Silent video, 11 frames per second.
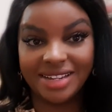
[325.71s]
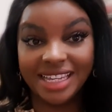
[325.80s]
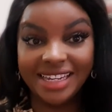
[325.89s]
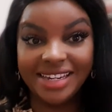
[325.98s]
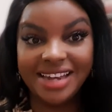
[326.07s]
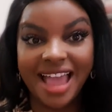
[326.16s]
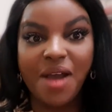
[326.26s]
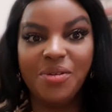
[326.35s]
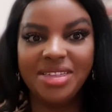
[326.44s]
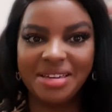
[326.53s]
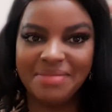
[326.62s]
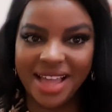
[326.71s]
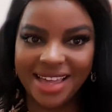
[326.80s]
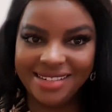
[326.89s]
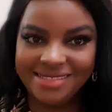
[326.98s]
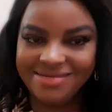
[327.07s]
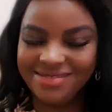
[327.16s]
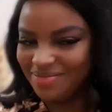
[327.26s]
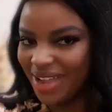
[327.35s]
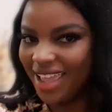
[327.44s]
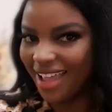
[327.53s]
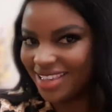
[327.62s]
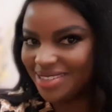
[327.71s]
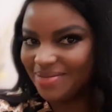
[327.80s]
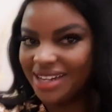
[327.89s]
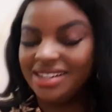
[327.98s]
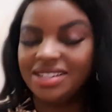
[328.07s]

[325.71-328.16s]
in with a man my husband.